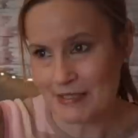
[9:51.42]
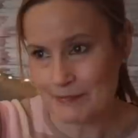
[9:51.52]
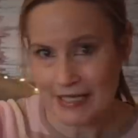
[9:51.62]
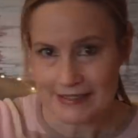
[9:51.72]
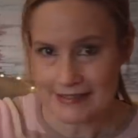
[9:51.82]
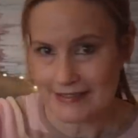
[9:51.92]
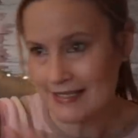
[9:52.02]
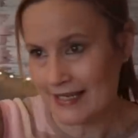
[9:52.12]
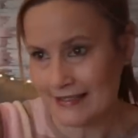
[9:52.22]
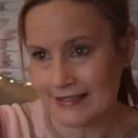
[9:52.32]
my pattern
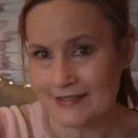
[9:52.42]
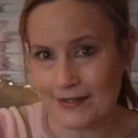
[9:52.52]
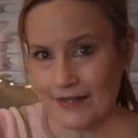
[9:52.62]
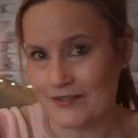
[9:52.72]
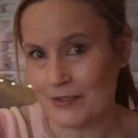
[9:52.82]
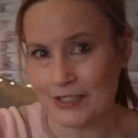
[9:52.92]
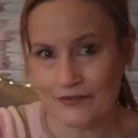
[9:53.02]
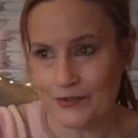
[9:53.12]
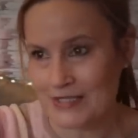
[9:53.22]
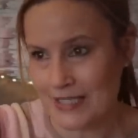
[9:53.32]
designing, so I have to make a
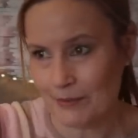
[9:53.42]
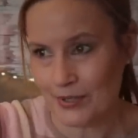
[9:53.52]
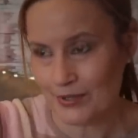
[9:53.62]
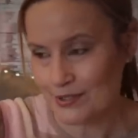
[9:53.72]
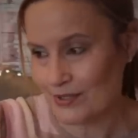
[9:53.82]
few samples.